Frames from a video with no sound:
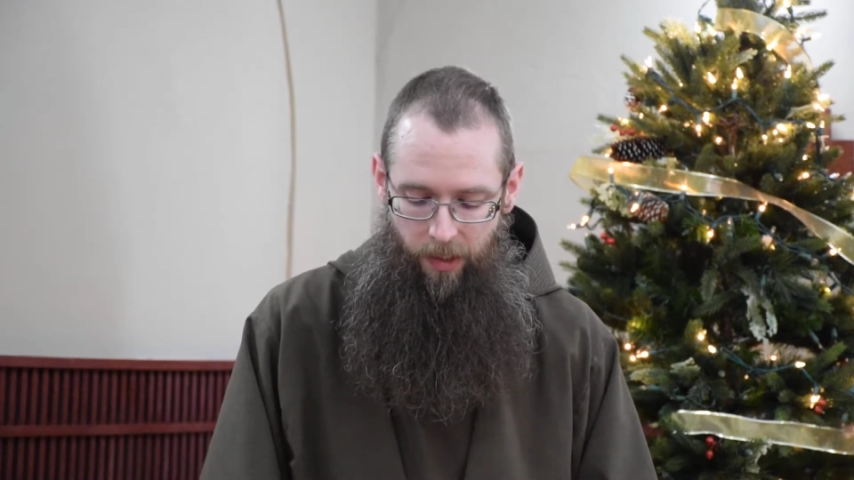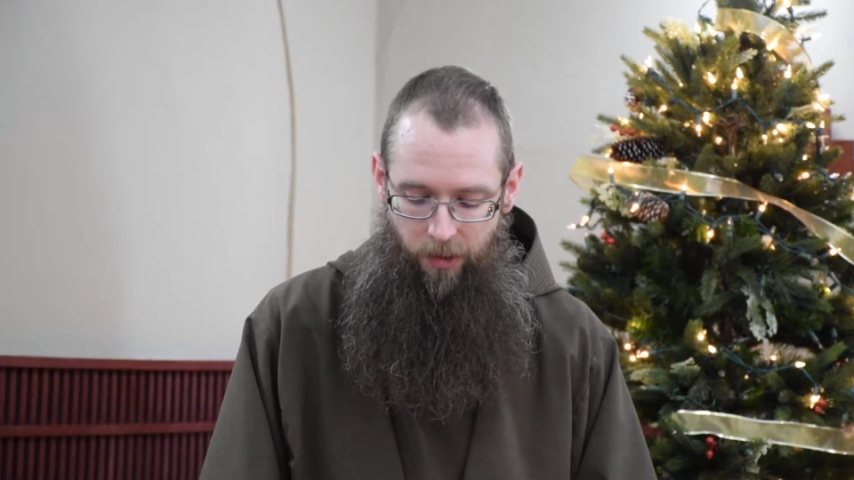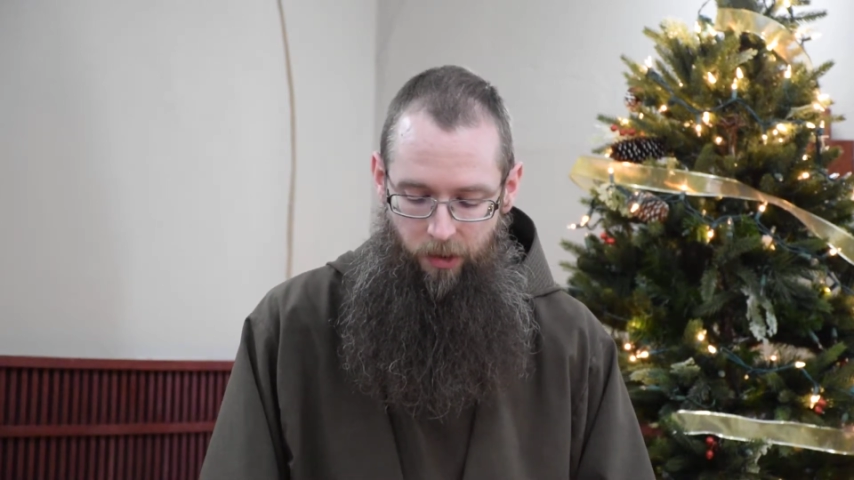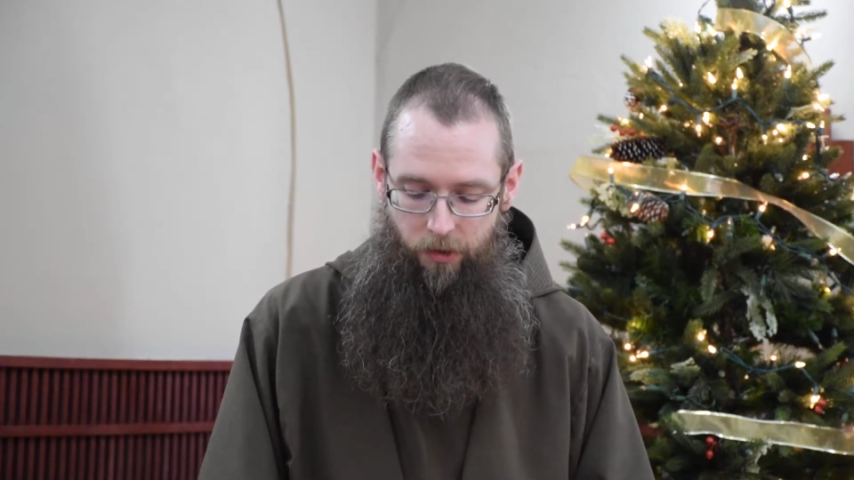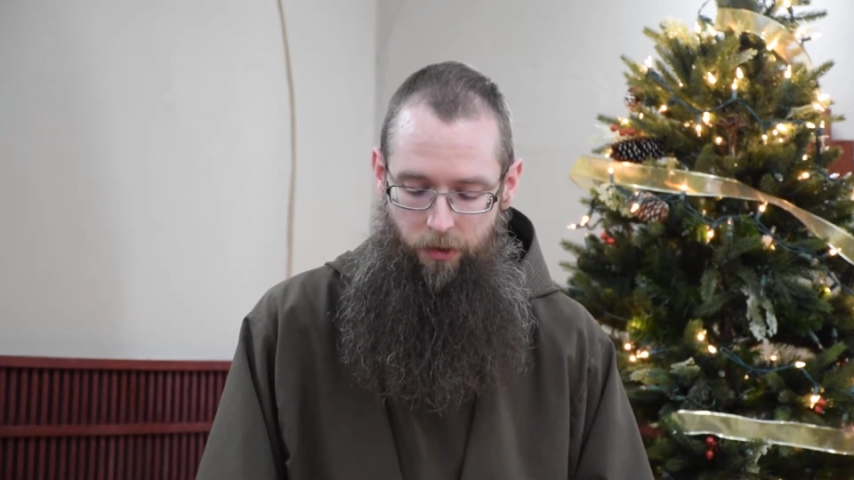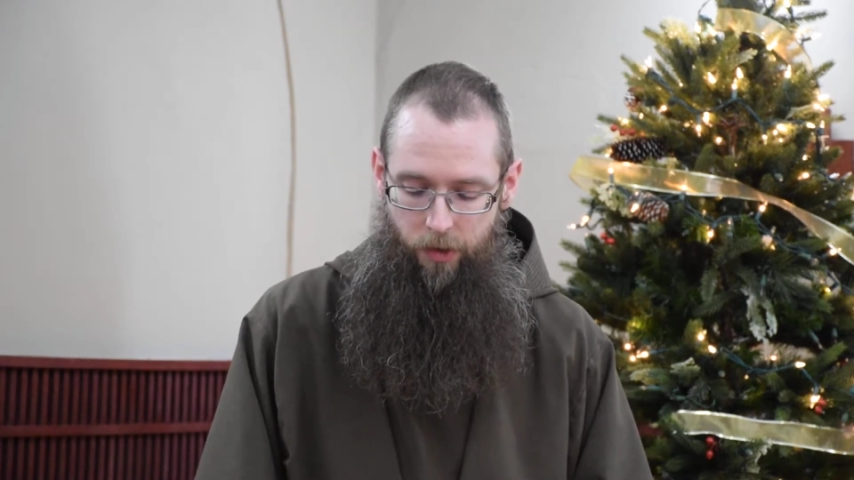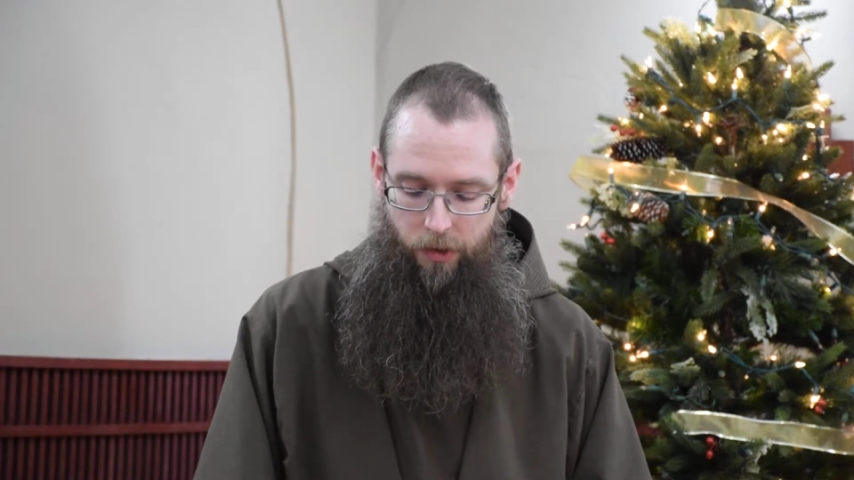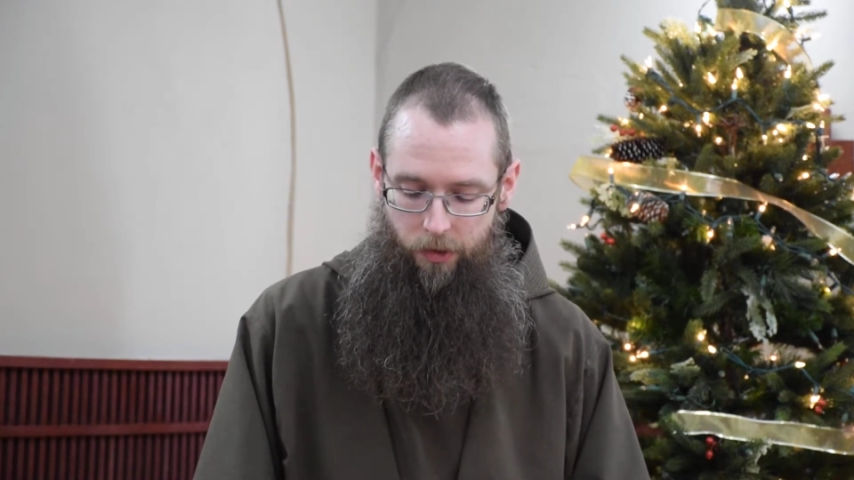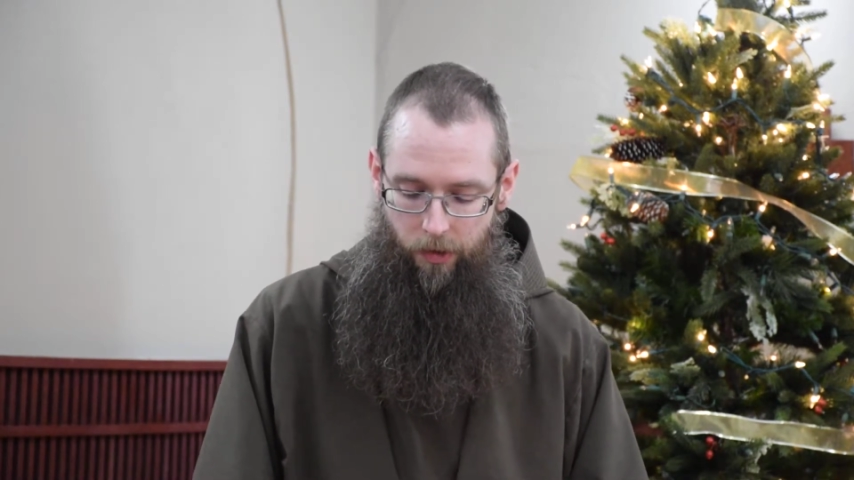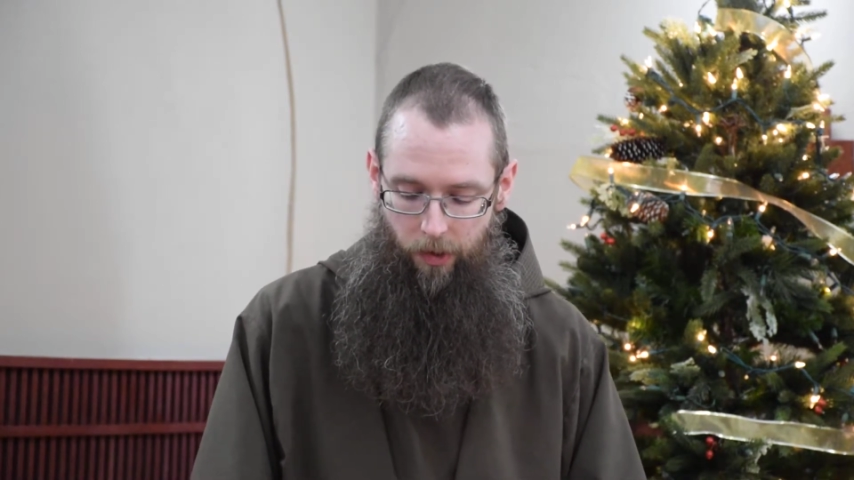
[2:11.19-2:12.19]
He teaches
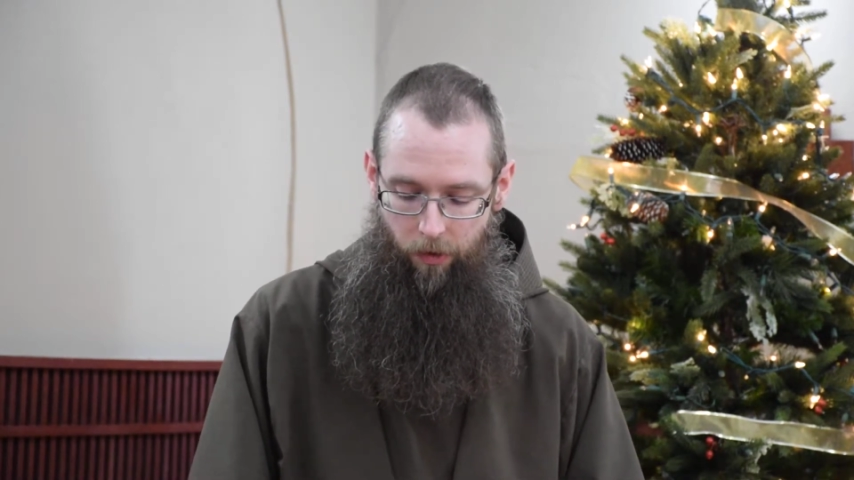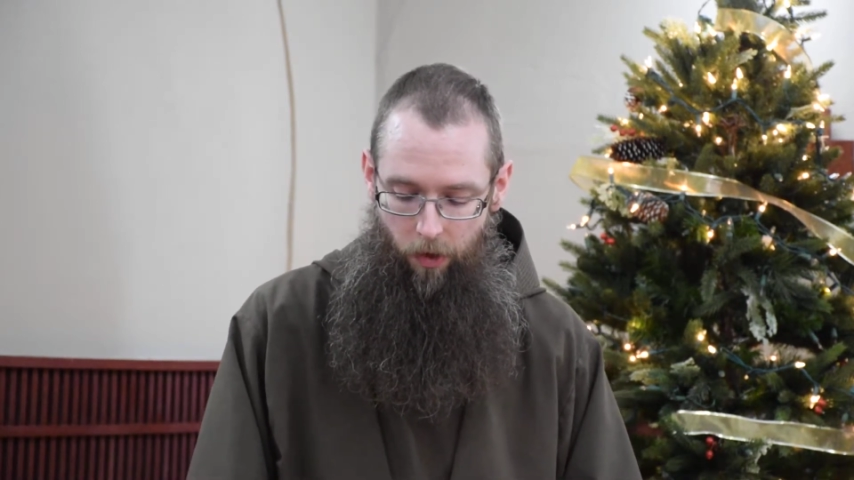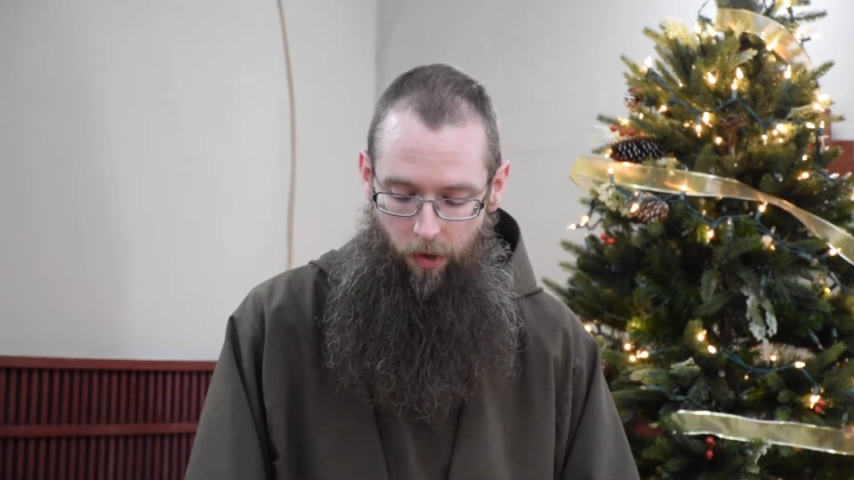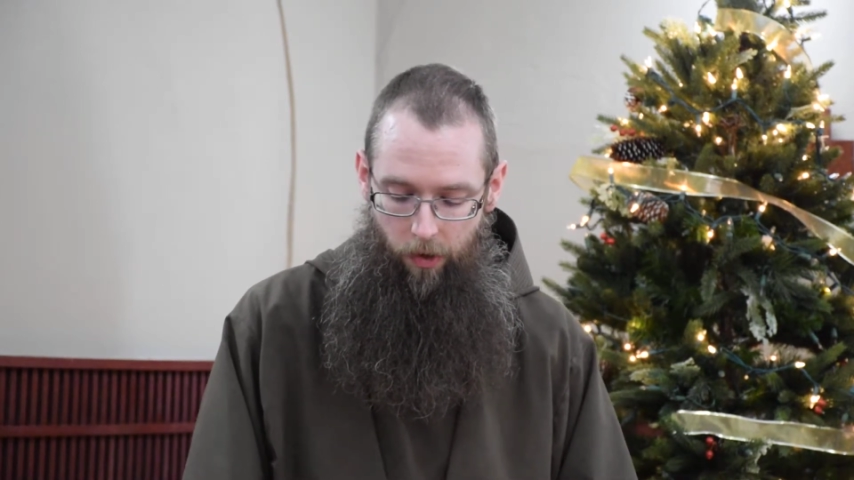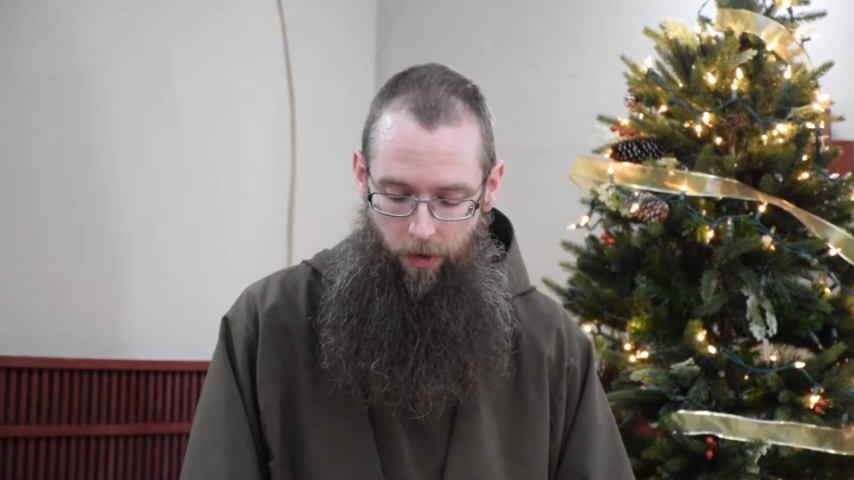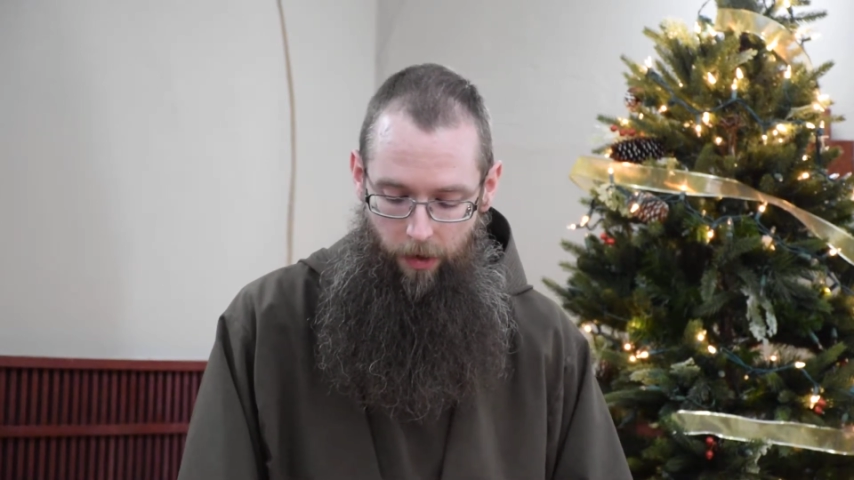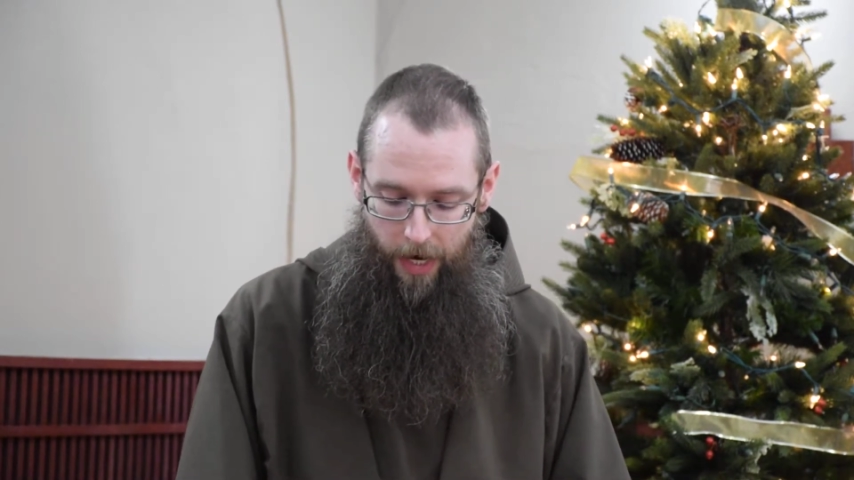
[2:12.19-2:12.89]
us in our